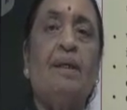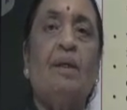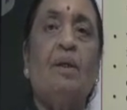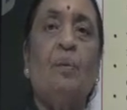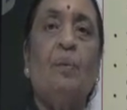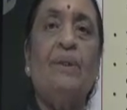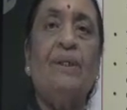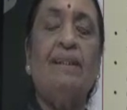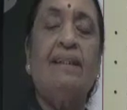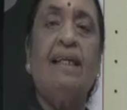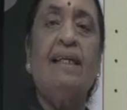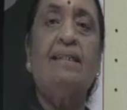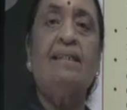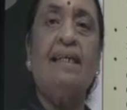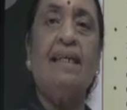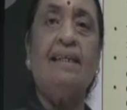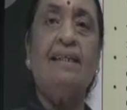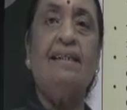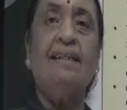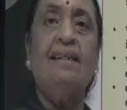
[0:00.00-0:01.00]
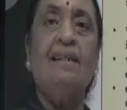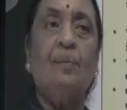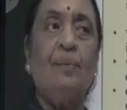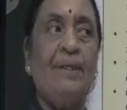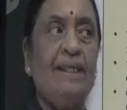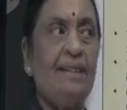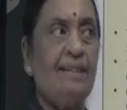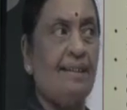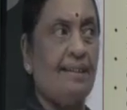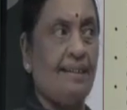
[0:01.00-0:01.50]
with their daily
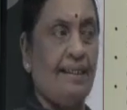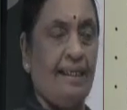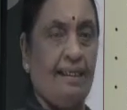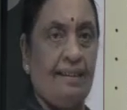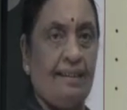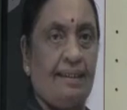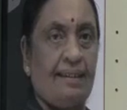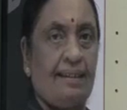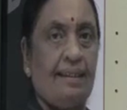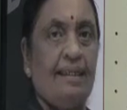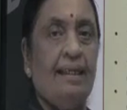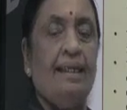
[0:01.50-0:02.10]
living skills?